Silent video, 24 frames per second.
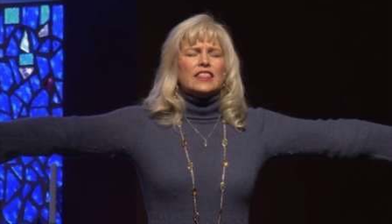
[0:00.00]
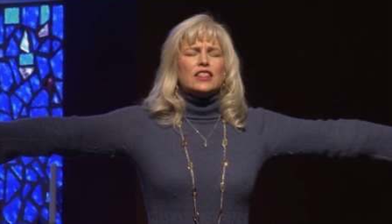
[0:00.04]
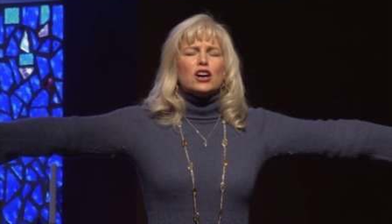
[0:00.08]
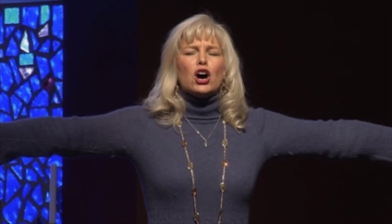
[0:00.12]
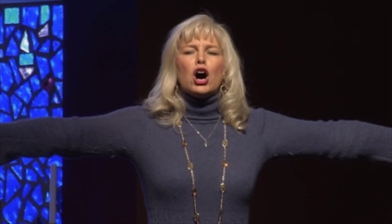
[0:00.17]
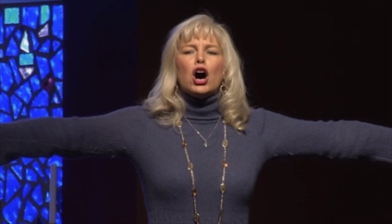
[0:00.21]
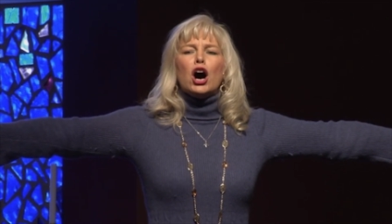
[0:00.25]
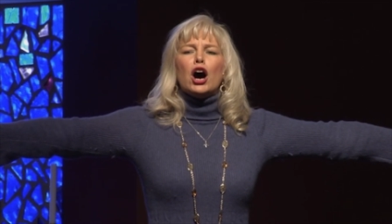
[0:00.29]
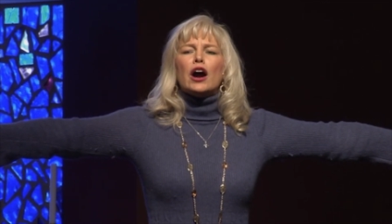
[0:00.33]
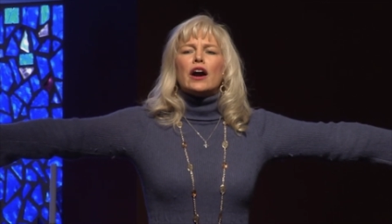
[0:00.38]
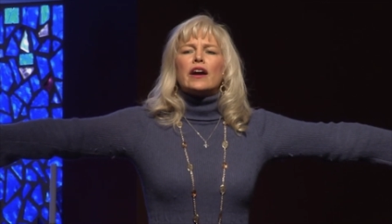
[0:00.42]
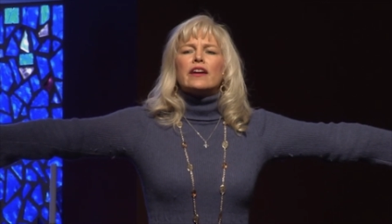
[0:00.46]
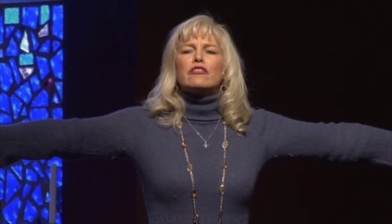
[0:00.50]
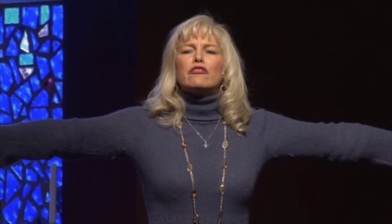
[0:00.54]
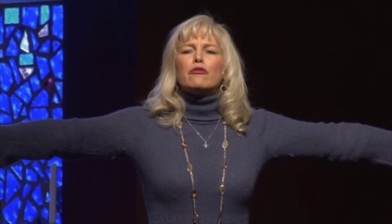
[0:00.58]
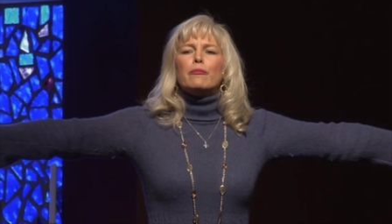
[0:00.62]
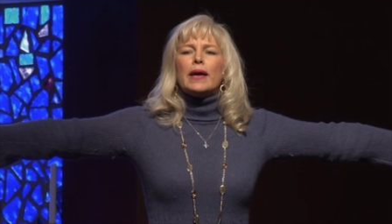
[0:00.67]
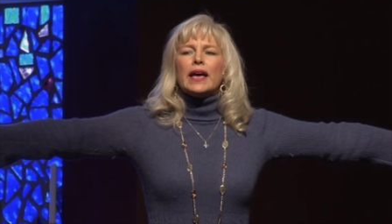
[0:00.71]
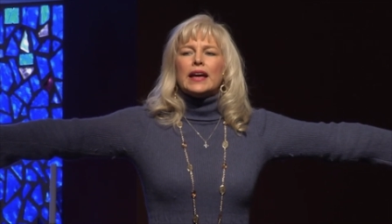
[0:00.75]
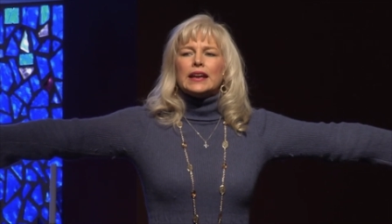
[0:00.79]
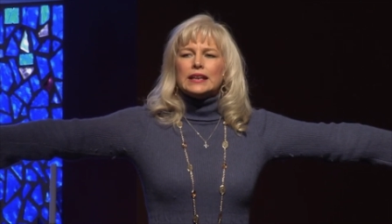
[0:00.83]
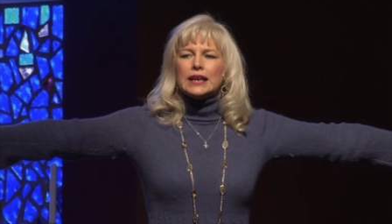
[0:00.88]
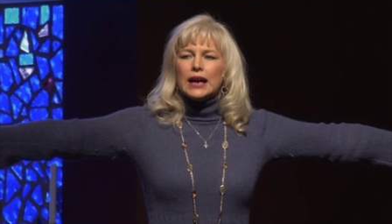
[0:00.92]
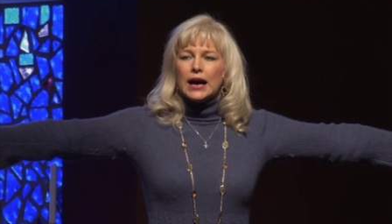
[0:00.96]
the heart of
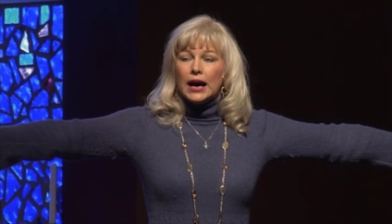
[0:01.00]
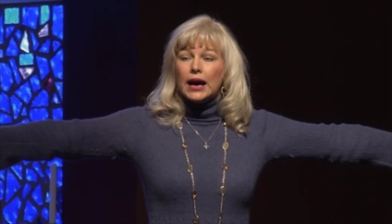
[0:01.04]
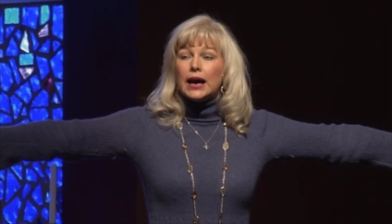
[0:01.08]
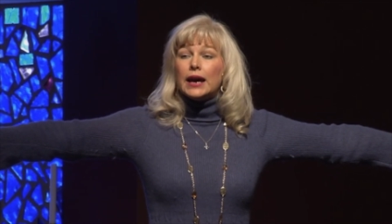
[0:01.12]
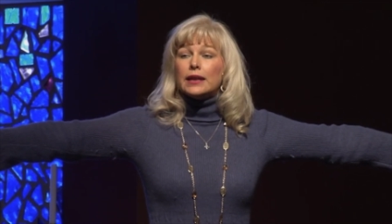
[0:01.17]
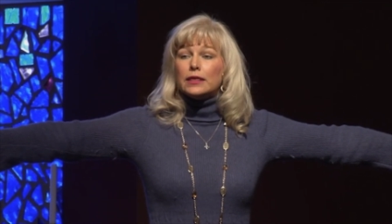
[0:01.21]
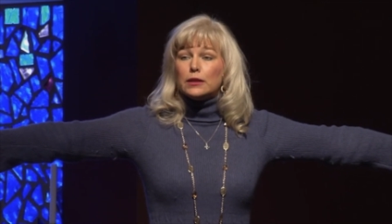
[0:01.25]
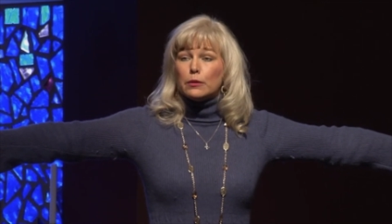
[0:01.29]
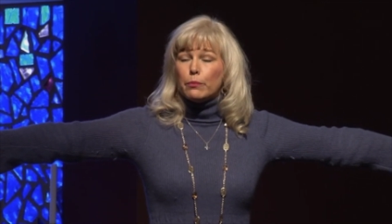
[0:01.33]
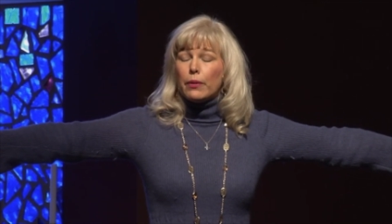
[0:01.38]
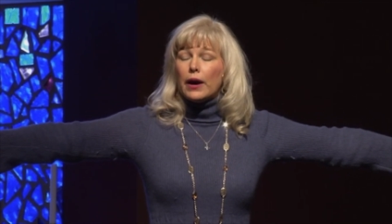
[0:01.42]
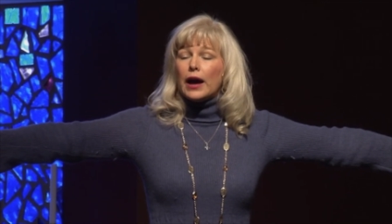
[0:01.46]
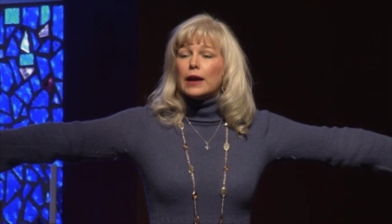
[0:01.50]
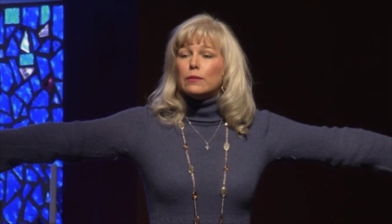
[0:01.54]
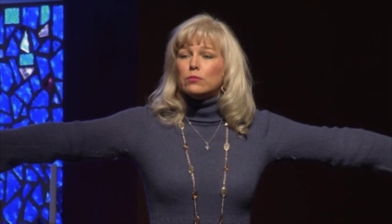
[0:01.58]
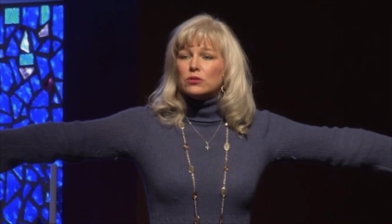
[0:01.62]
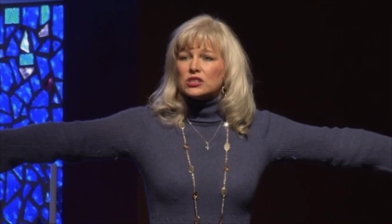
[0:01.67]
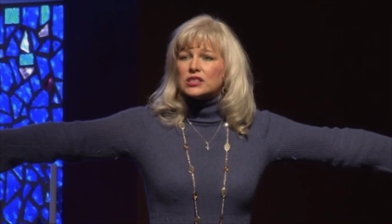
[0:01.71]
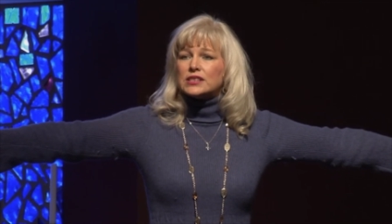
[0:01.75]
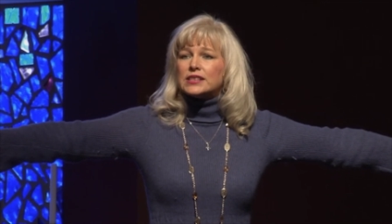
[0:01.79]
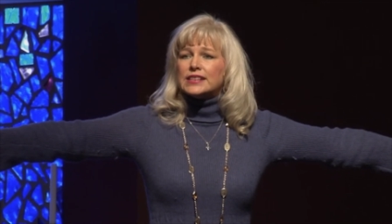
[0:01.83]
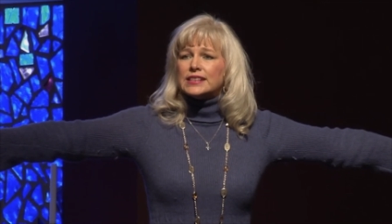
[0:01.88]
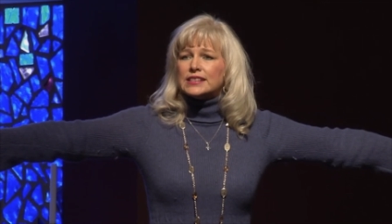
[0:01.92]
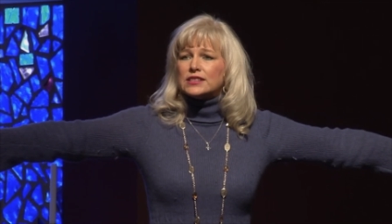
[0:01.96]
mankind, the Bible
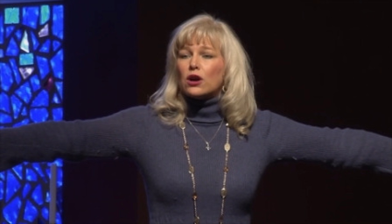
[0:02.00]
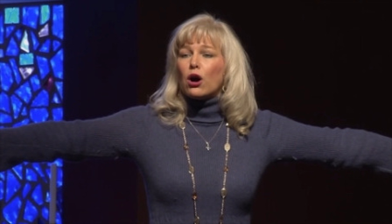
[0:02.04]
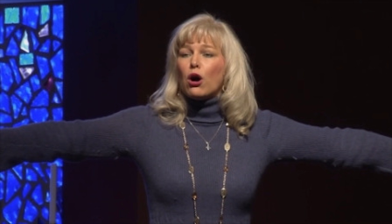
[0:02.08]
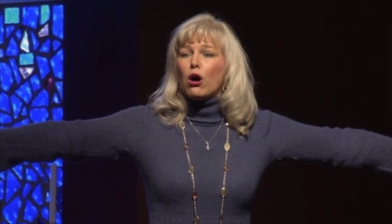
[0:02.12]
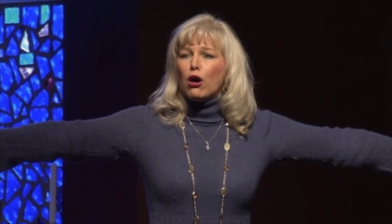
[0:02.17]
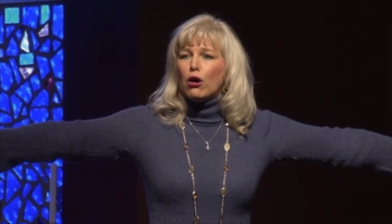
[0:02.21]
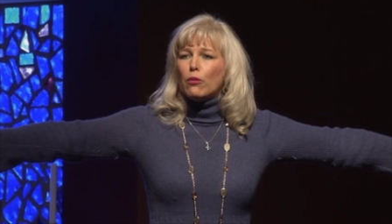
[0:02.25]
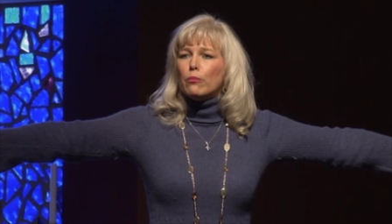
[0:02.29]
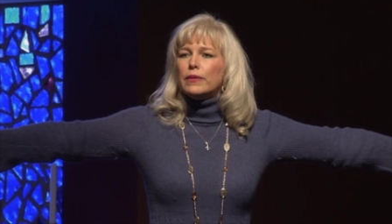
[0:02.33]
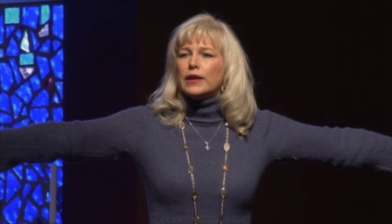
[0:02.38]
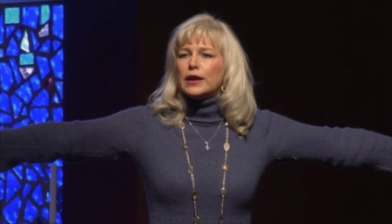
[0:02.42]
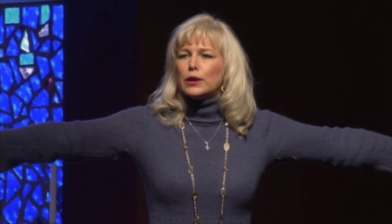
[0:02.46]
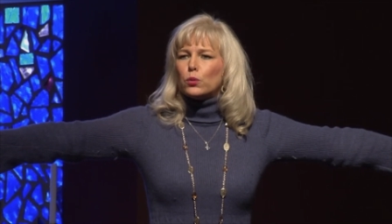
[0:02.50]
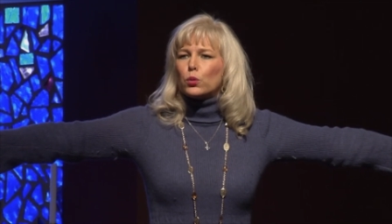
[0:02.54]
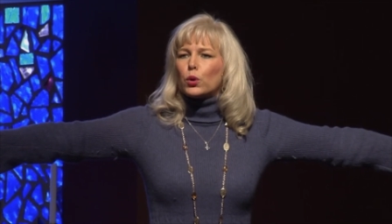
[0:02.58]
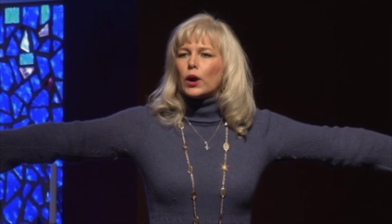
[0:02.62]
says all men were